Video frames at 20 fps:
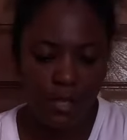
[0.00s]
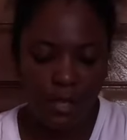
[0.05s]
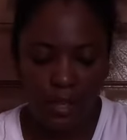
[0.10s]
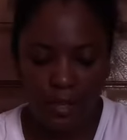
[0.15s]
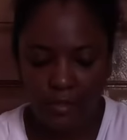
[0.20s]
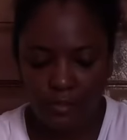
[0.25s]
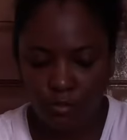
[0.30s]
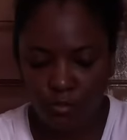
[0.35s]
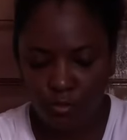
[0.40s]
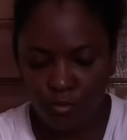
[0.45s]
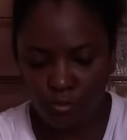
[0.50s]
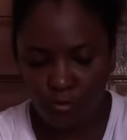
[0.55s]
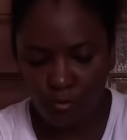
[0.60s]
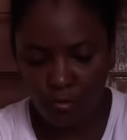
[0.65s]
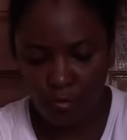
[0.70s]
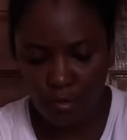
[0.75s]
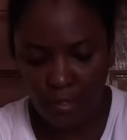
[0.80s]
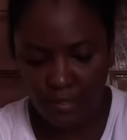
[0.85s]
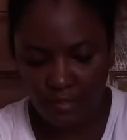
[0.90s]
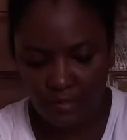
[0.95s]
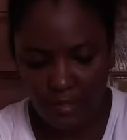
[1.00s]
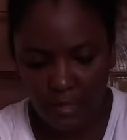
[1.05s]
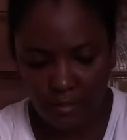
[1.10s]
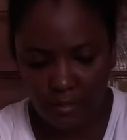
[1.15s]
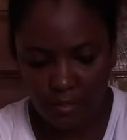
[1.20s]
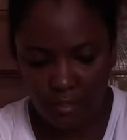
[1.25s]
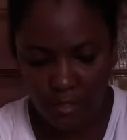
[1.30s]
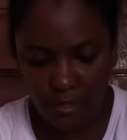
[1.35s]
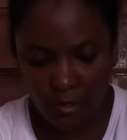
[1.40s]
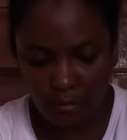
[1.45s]
I don't know
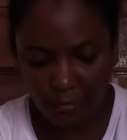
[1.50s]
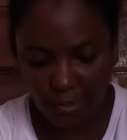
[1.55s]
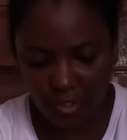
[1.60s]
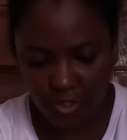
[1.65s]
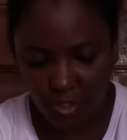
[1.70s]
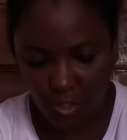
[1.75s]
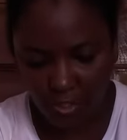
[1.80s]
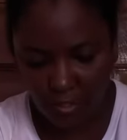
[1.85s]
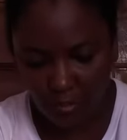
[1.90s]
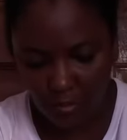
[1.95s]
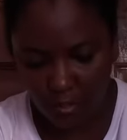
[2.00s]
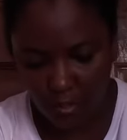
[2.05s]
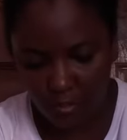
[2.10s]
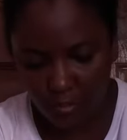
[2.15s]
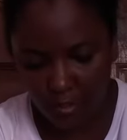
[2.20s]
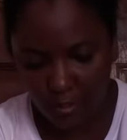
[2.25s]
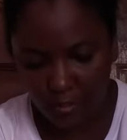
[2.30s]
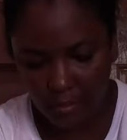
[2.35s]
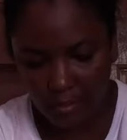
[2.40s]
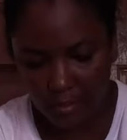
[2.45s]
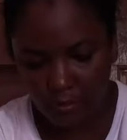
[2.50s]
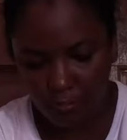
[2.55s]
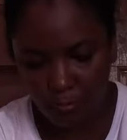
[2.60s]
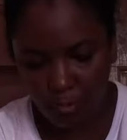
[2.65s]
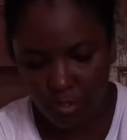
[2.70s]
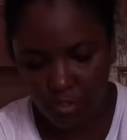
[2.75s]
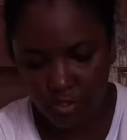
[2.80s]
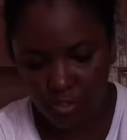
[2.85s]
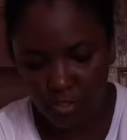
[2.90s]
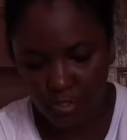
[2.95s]
exactly how much I got. I didn't
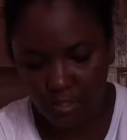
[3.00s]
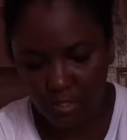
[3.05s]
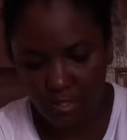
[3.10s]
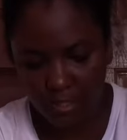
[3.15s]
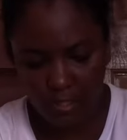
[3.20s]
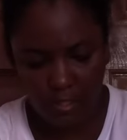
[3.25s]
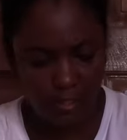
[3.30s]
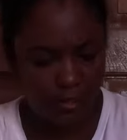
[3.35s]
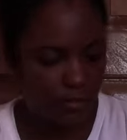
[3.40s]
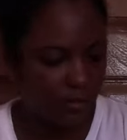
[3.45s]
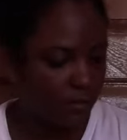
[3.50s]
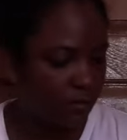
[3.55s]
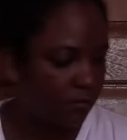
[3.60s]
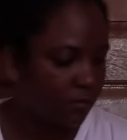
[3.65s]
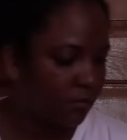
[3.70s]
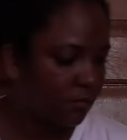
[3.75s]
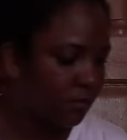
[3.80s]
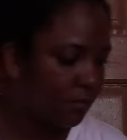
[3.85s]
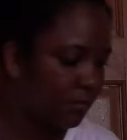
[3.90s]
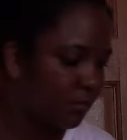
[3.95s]
watch the scale.